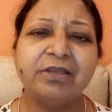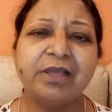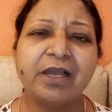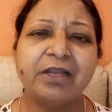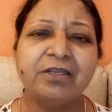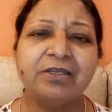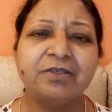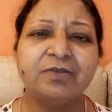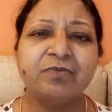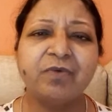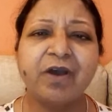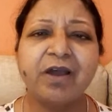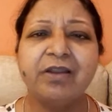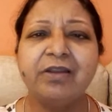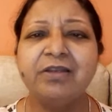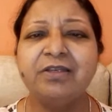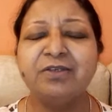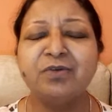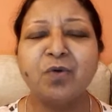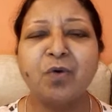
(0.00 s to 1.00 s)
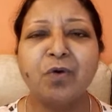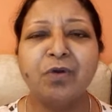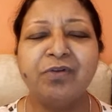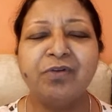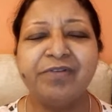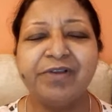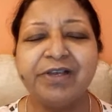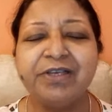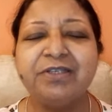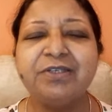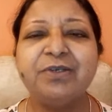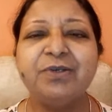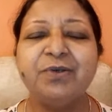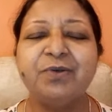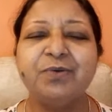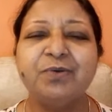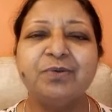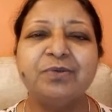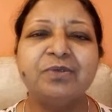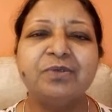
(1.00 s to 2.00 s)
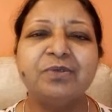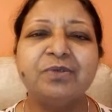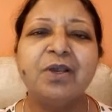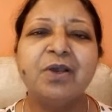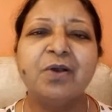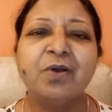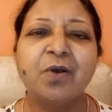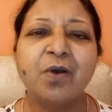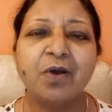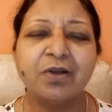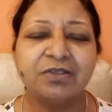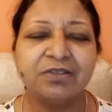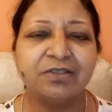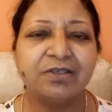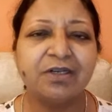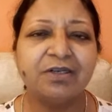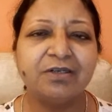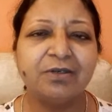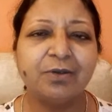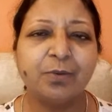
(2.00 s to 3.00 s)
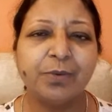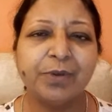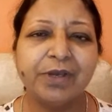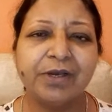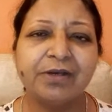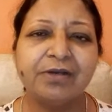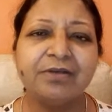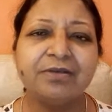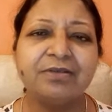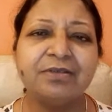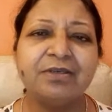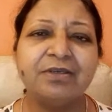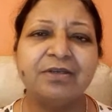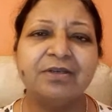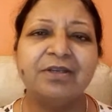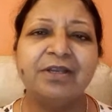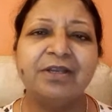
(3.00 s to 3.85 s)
That is, one is always use cotton underwears.